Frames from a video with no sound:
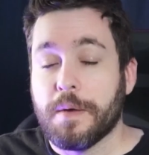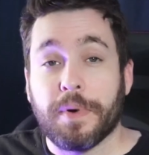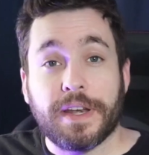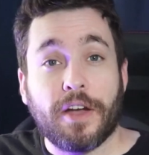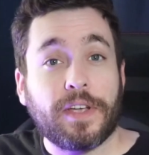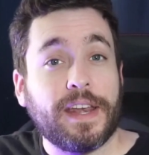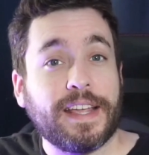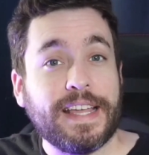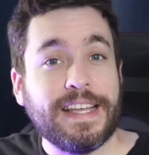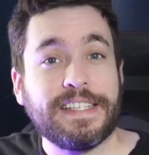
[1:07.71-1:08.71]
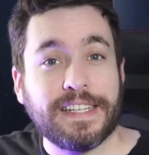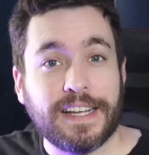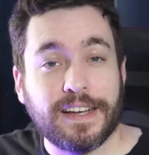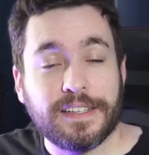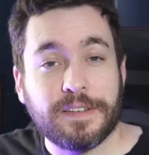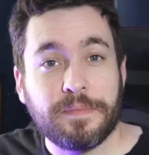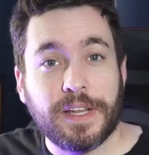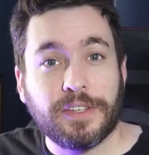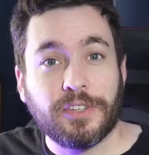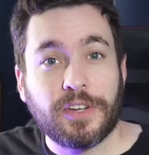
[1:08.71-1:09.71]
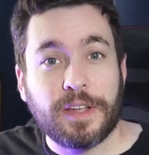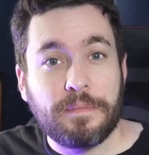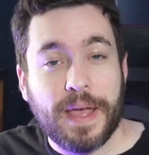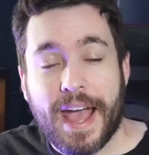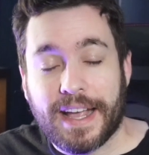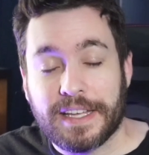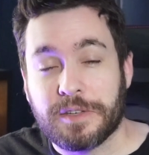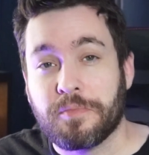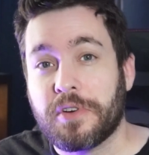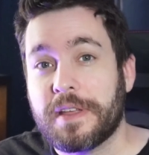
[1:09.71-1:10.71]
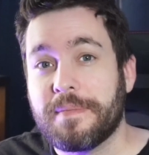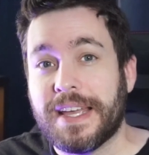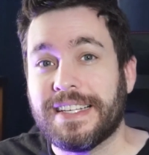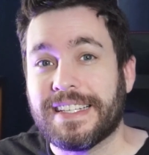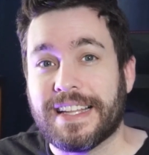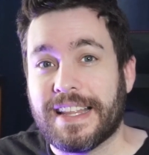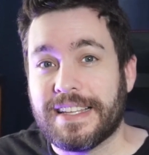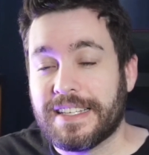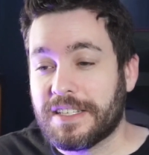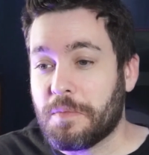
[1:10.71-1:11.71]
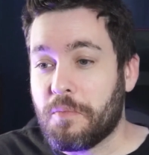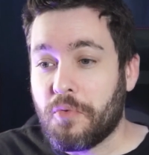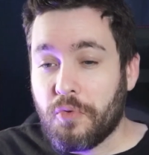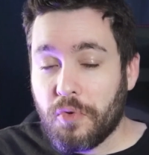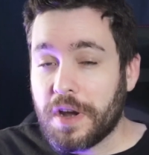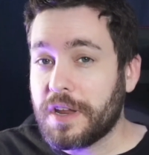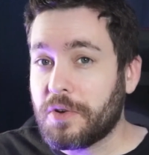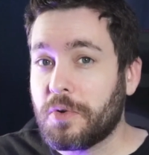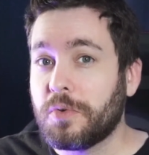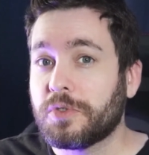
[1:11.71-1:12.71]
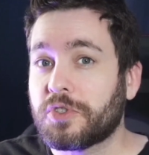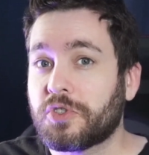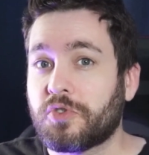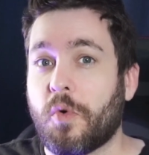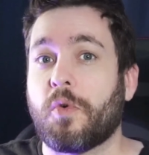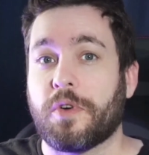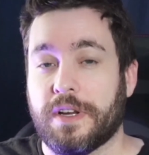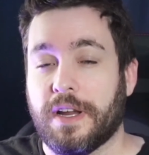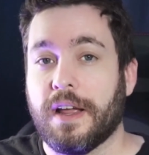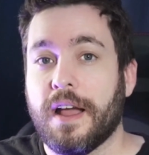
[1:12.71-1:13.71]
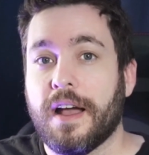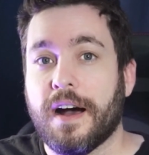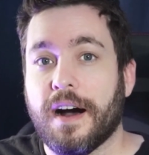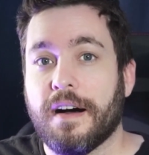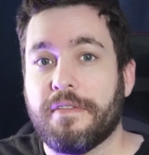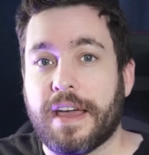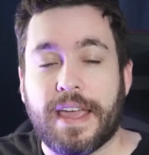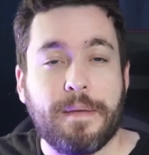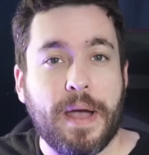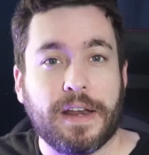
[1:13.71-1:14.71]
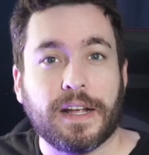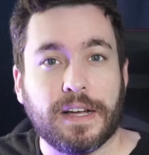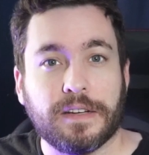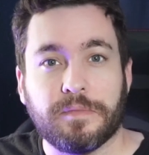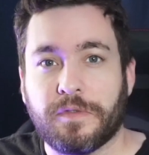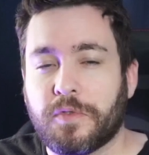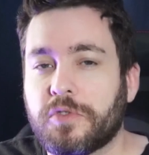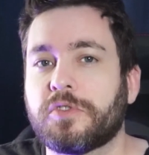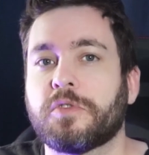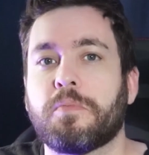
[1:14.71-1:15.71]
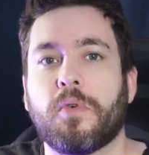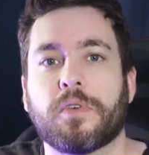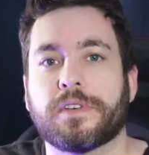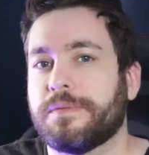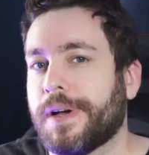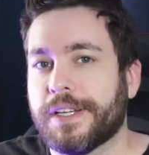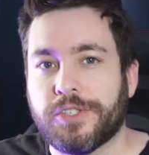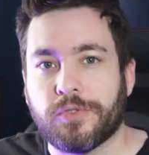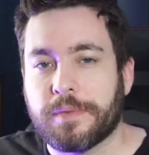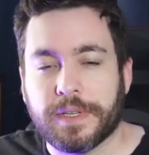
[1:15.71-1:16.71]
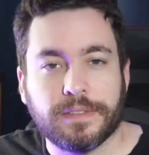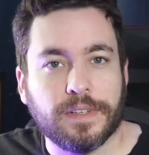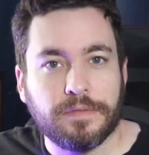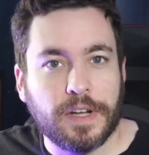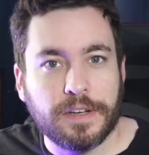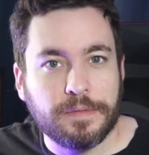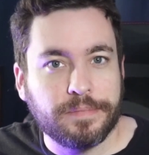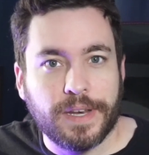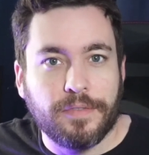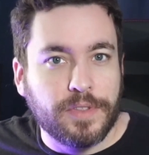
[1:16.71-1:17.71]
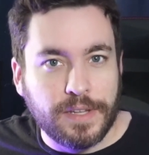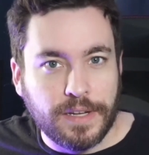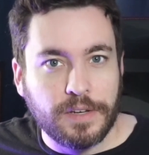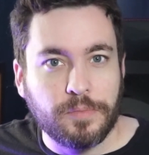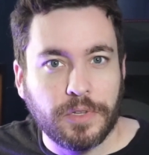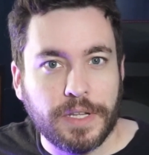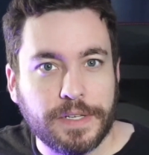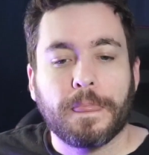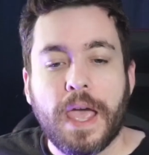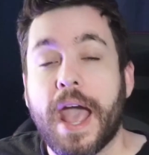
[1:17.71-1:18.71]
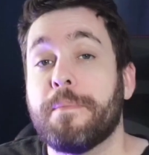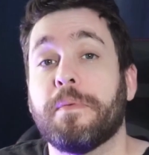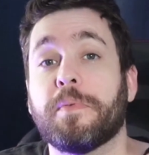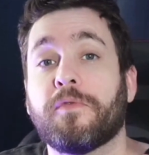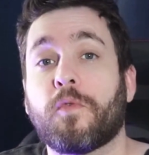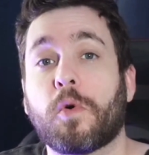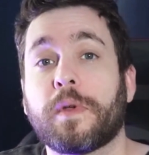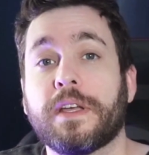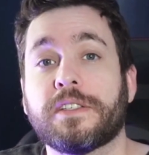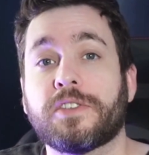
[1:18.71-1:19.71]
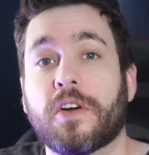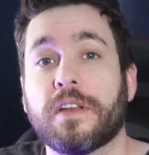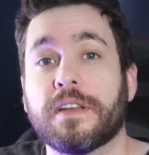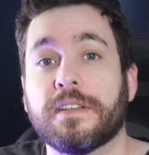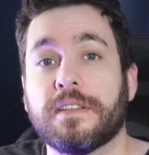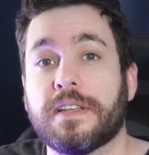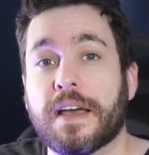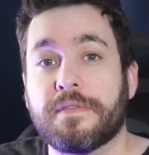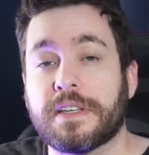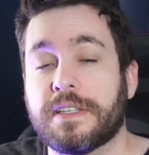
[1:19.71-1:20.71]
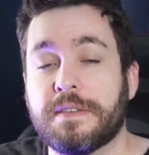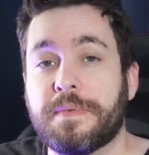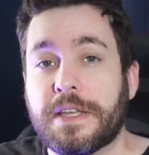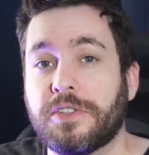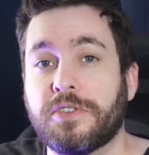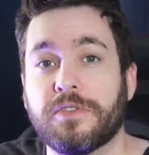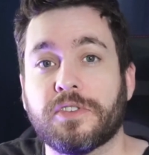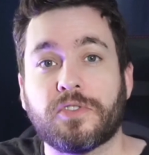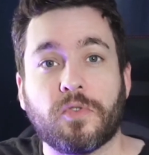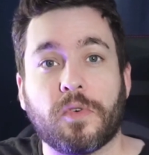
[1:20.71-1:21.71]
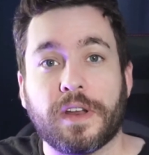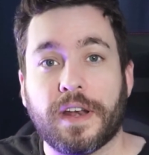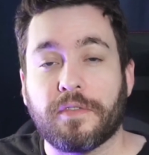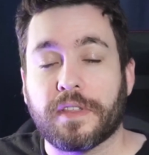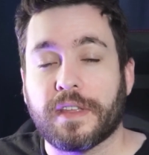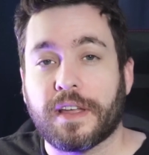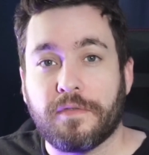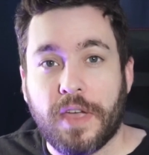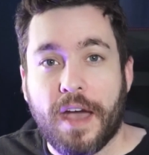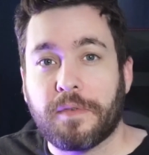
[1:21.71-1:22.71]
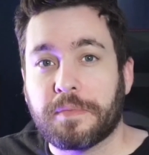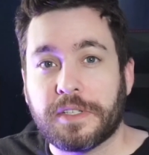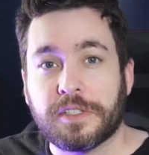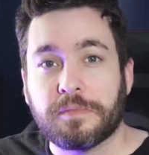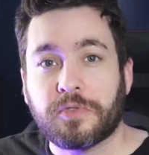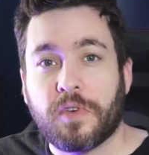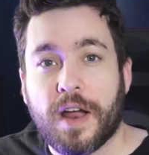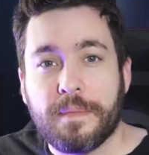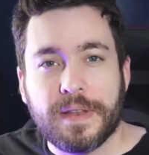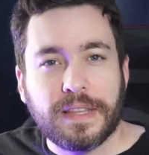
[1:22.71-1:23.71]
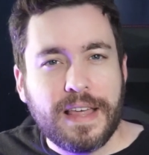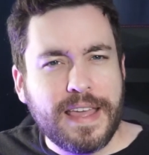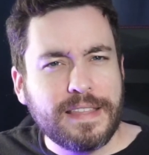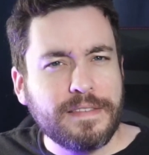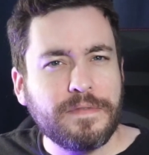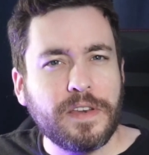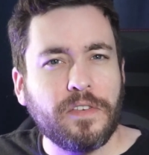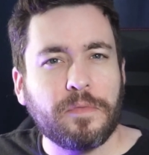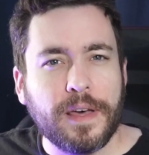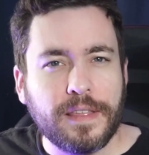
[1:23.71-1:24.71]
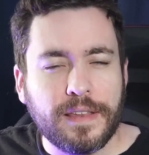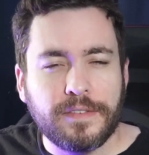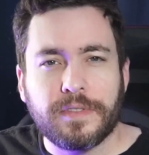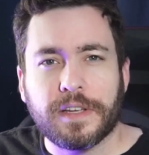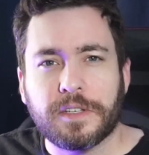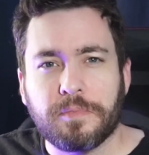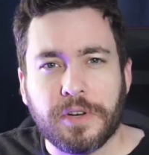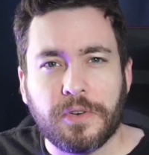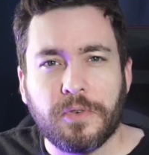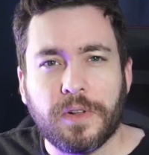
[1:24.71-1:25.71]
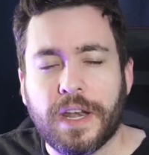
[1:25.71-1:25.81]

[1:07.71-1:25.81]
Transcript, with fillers: But now getting into Gundam and looking back, it's pretty amazing that this is a pretty cool story uh, that came out of Gundam. and further supports my enjoyment of Gundam and everything Gundam related. Hey, but before we get started and diving deep into the story and everything, if you haven't, please subscribe and like the video if by the end you think it's pretty cool.